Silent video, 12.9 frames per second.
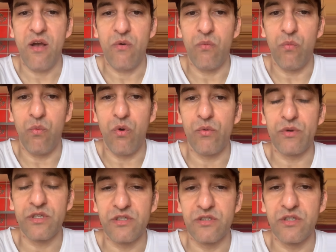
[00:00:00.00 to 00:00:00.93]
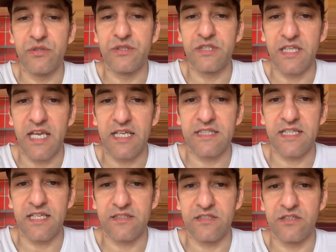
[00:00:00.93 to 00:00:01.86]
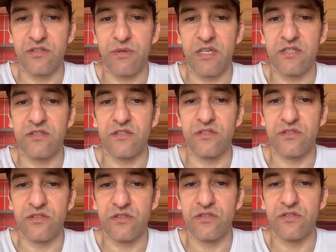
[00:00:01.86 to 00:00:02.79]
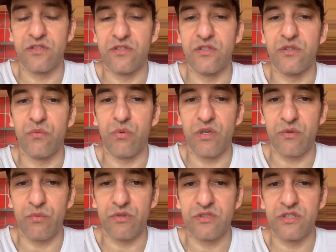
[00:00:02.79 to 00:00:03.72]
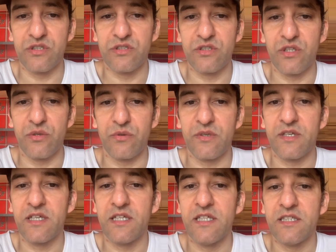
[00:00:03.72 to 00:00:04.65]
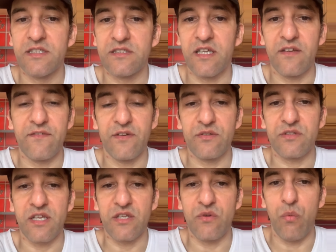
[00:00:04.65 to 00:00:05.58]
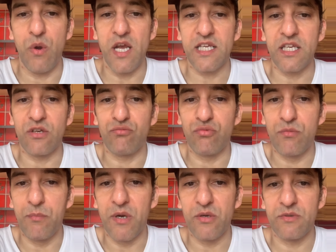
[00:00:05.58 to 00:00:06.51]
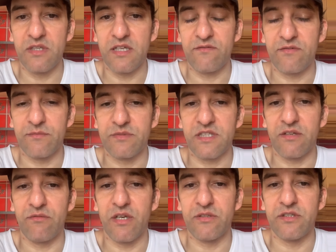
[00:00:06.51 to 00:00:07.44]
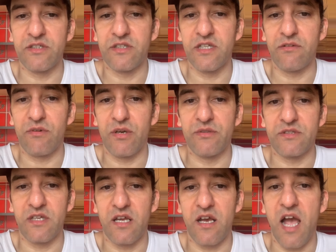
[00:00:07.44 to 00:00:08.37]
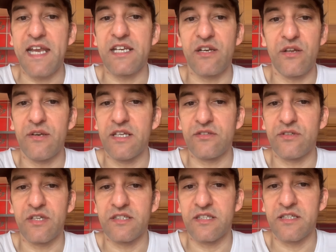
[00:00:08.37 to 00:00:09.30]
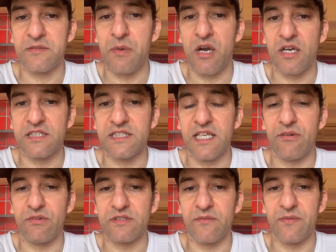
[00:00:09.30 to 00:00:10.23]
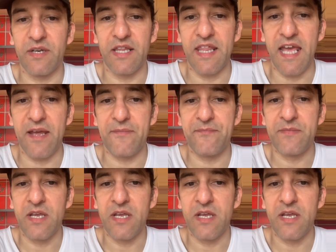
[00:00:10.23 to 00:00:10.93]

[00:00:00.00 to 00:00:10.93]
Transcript: what would you do to get to that situation to do what you wanted to? So if it was like you're working remotely from, say, Rio de Janeiro, I don't know, let's look at it as a marketeer or something like that.